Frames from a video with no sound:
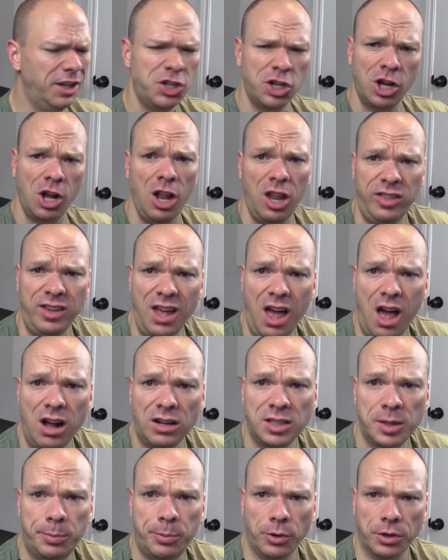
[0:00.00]
should call it the
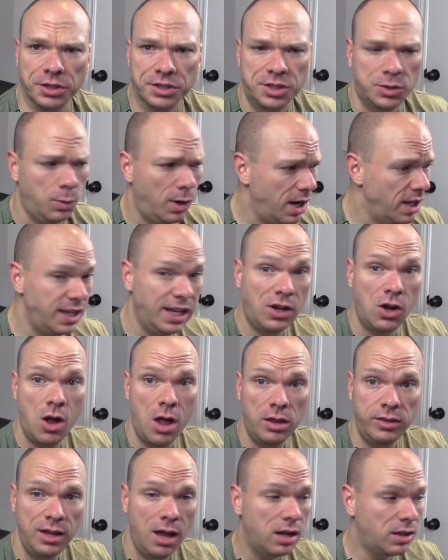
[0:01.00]
Octopus. Why do they
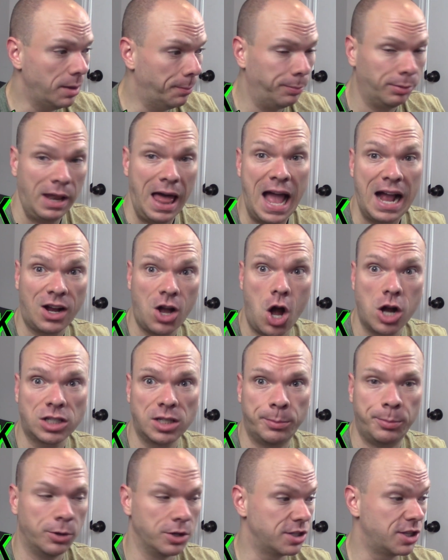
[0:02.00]
call it the Black
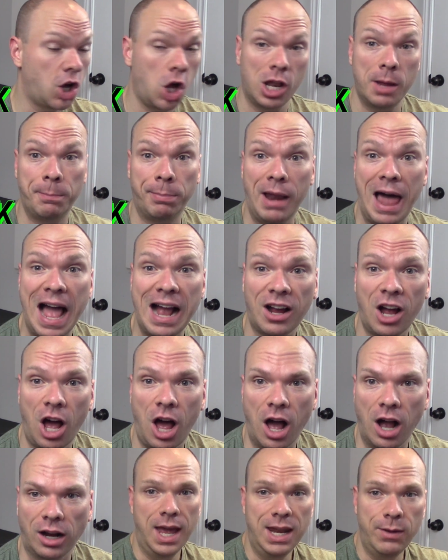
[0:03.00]
Octopus? Call it Black
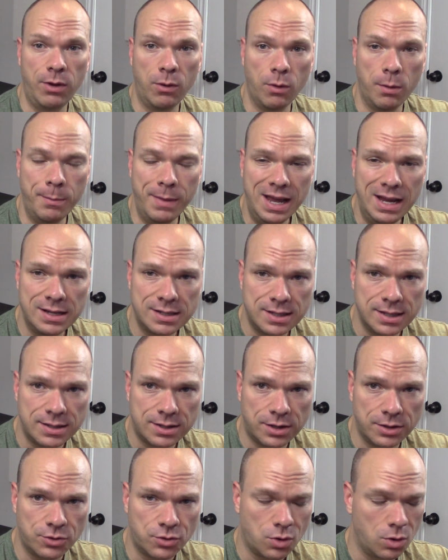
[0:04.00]
Oct. Anyway, what makes
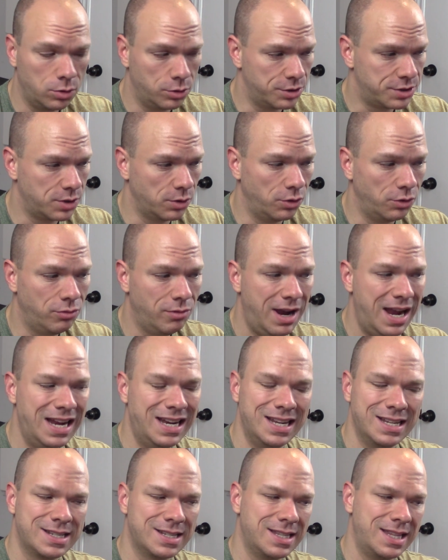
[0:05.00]
this controller so
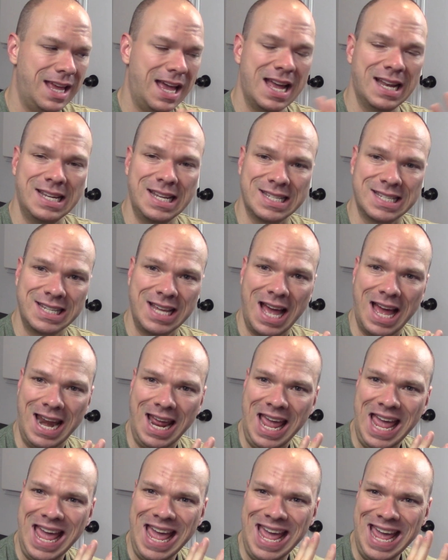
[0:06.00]
great is that it's
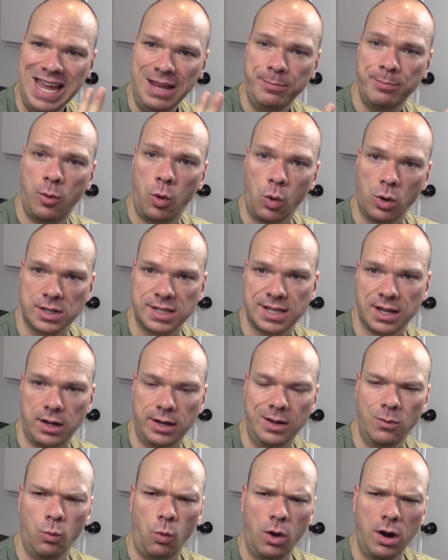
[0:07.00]
got 8 ports
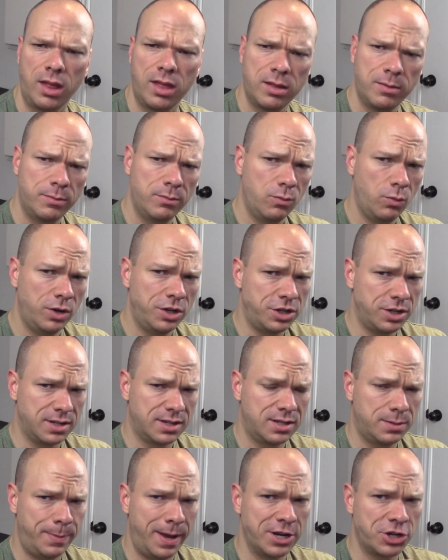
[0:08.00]
on it, one of them which
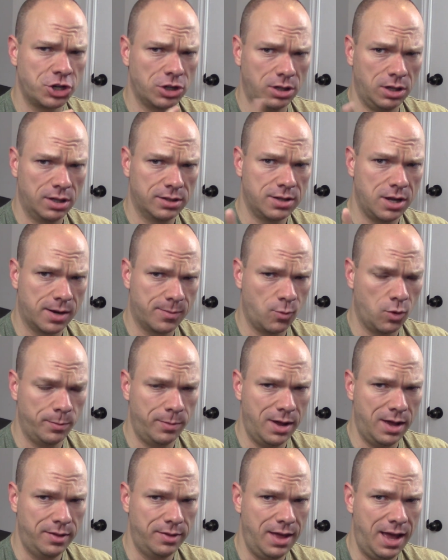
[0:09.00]
is special. I'll talk more
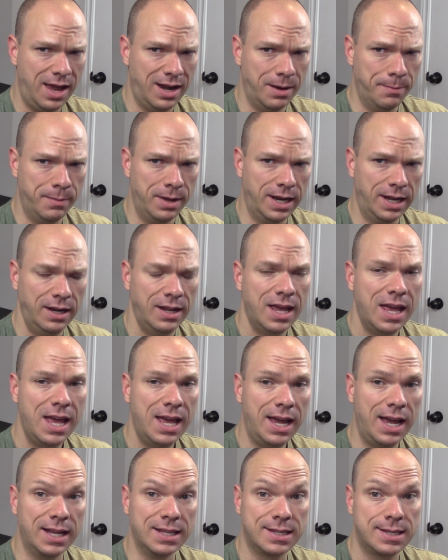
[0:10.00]
about that in a minute.
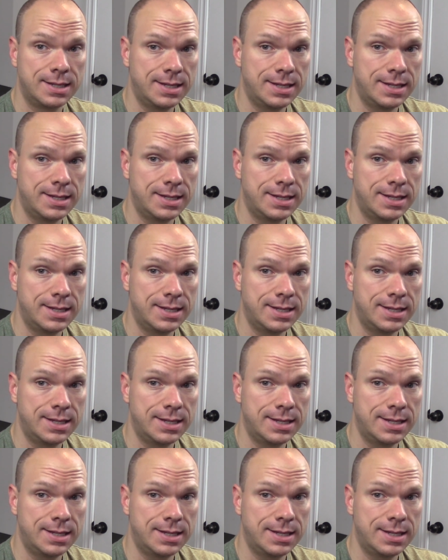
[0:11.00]
It's